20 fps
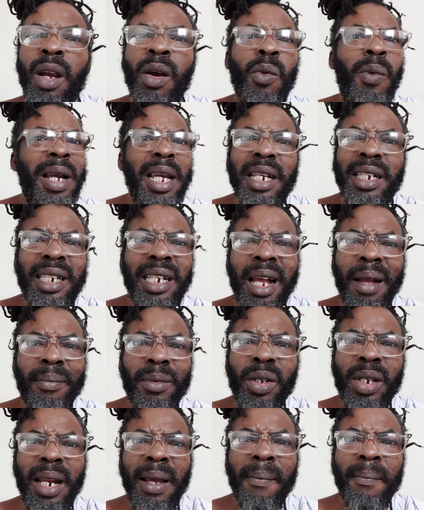What you say
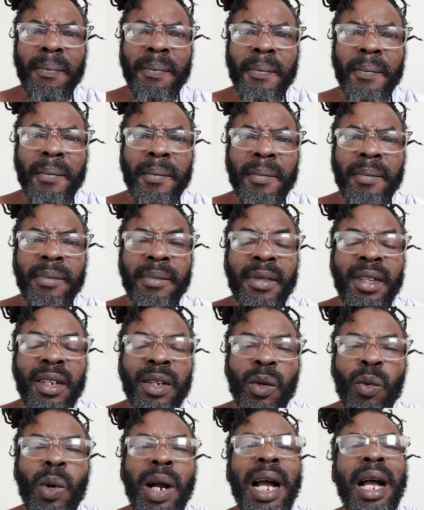to them?
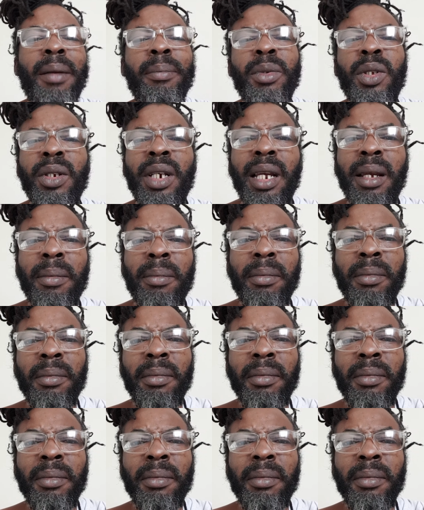What happened to them?